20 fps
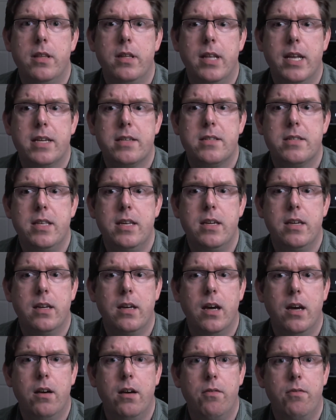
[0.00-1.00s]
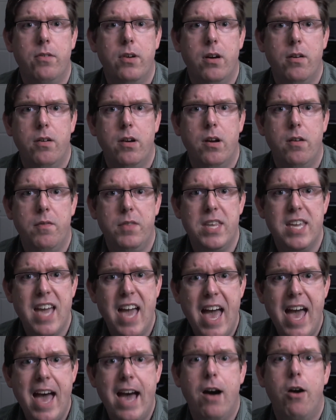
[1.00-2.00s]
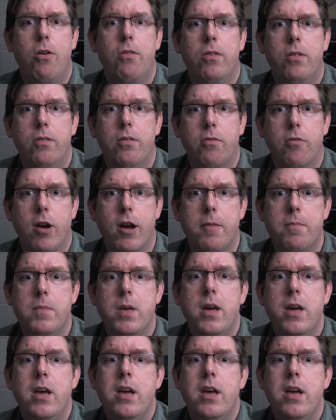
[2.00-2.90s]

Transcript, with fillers: the next thing of, of, of the how, right?